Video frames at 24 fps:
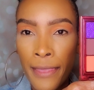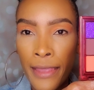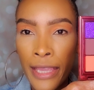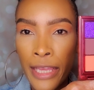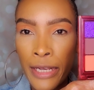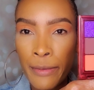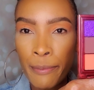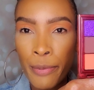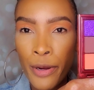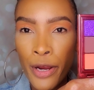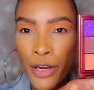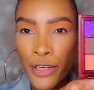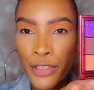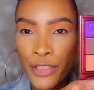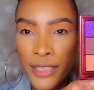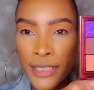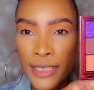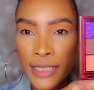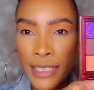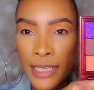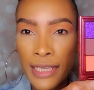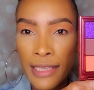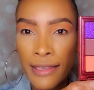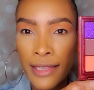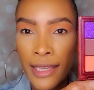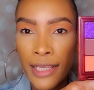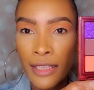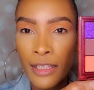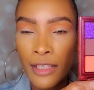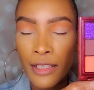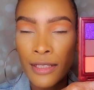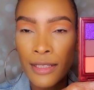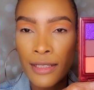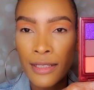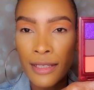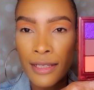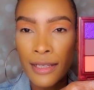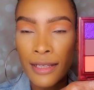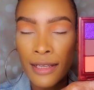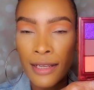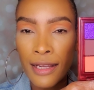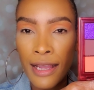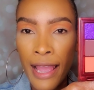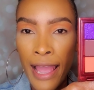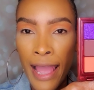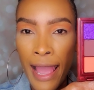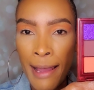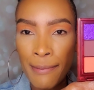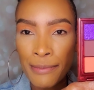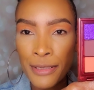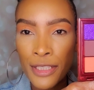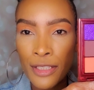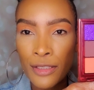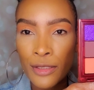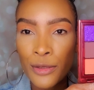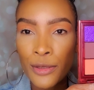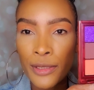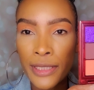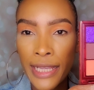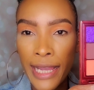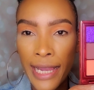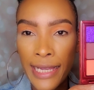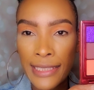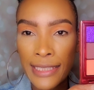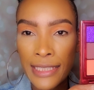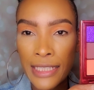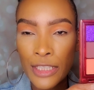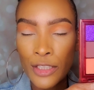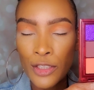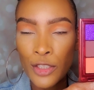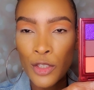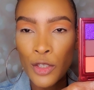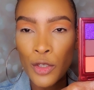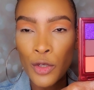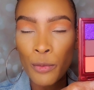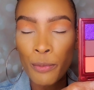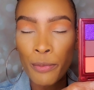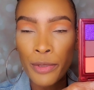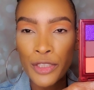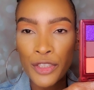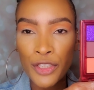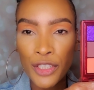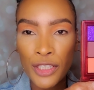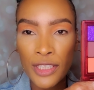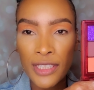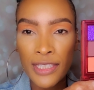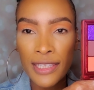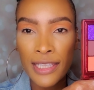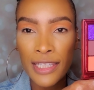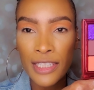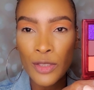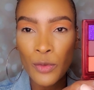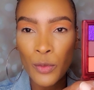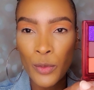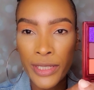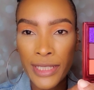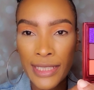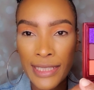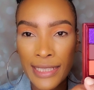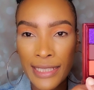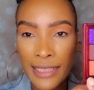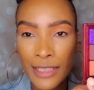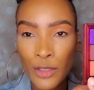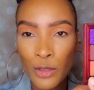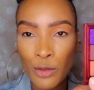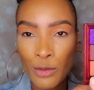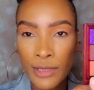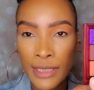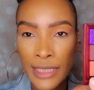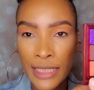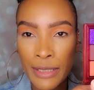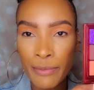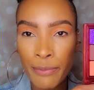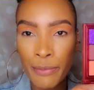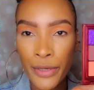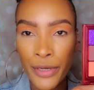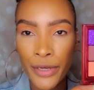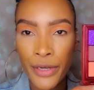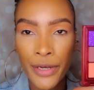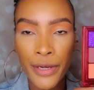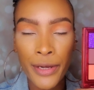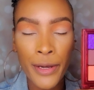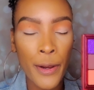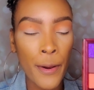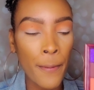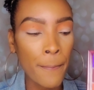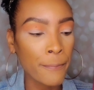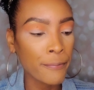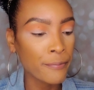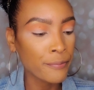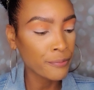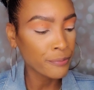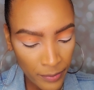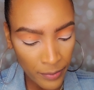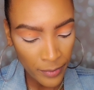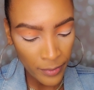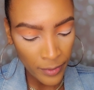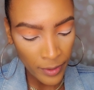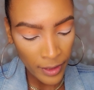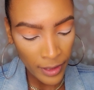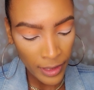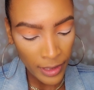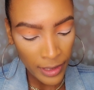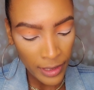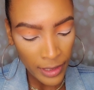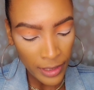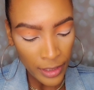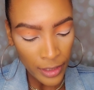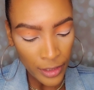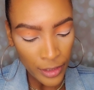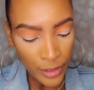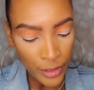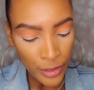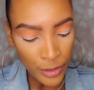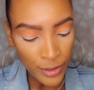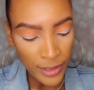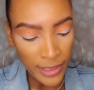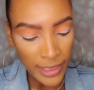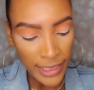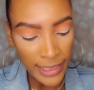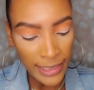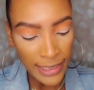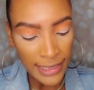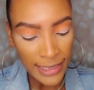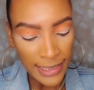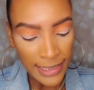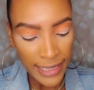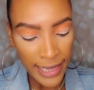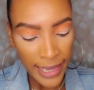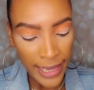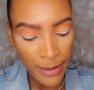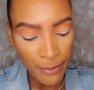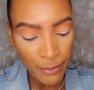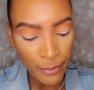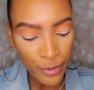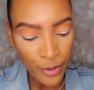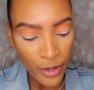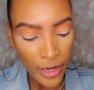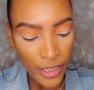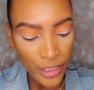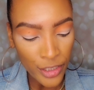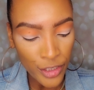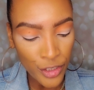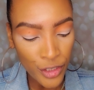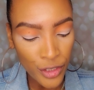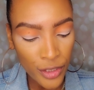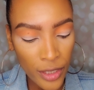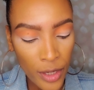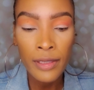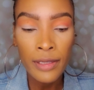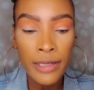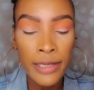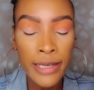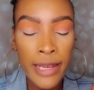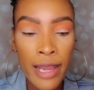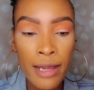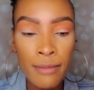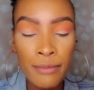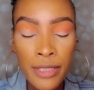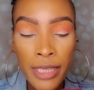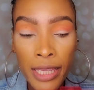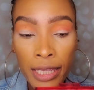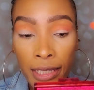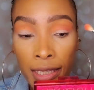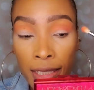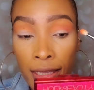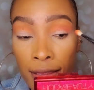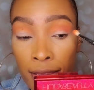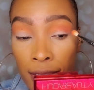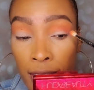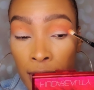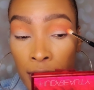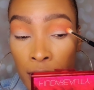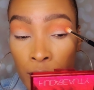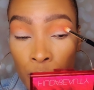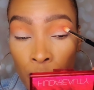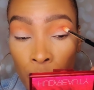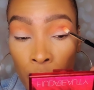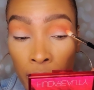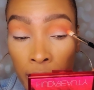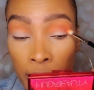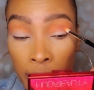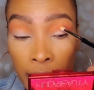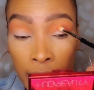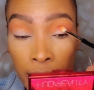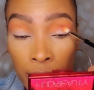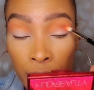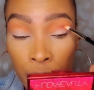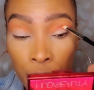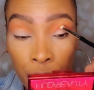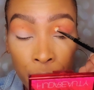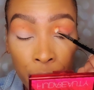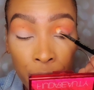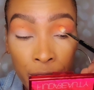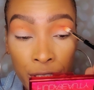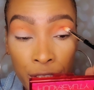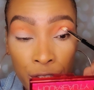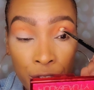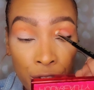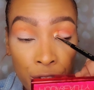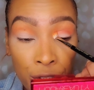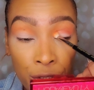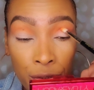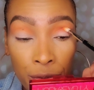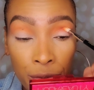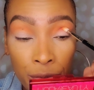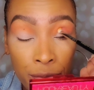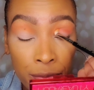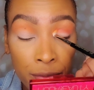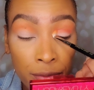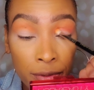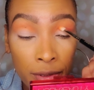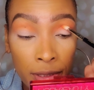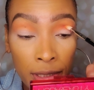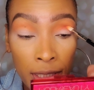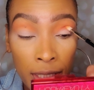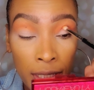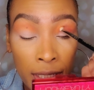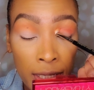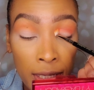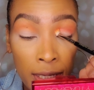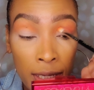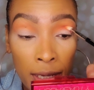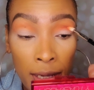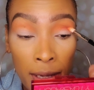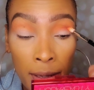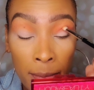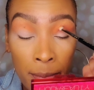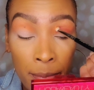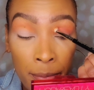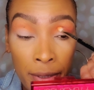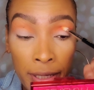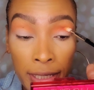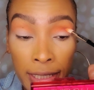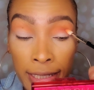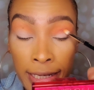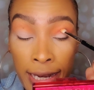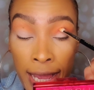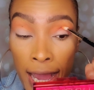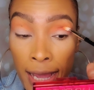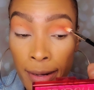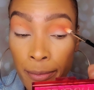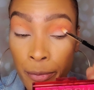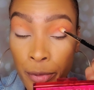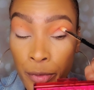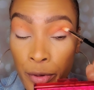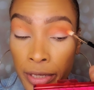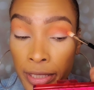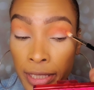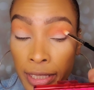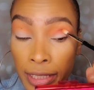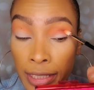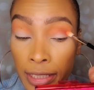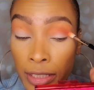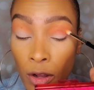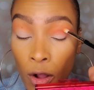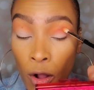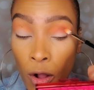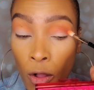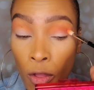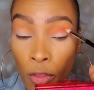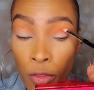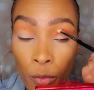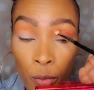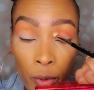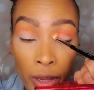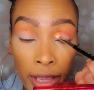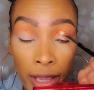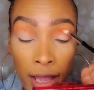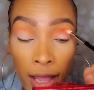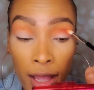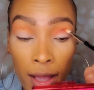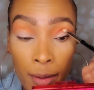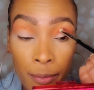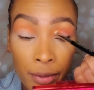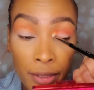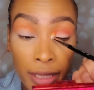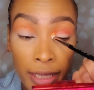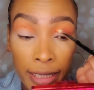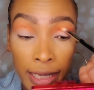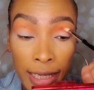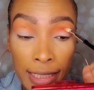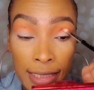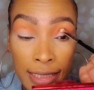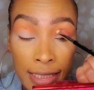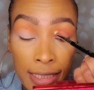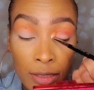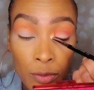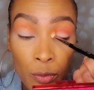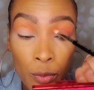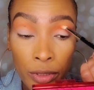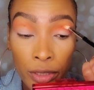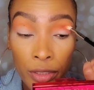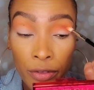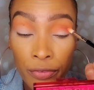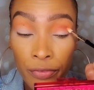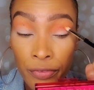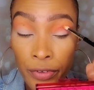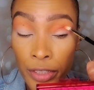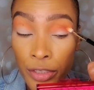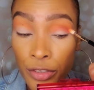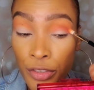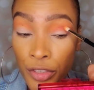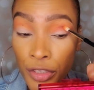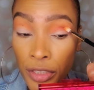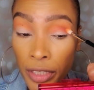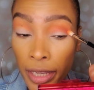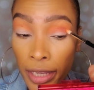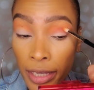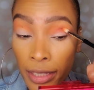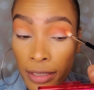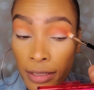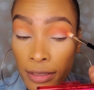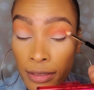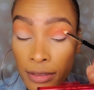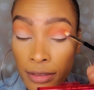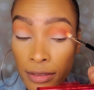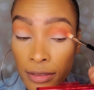in person they look absolutely identical, but just this one is a little deeper. Using the same brush, now I'm taking this one in the crease too, but not bringing it all the way up like I did with the first shade.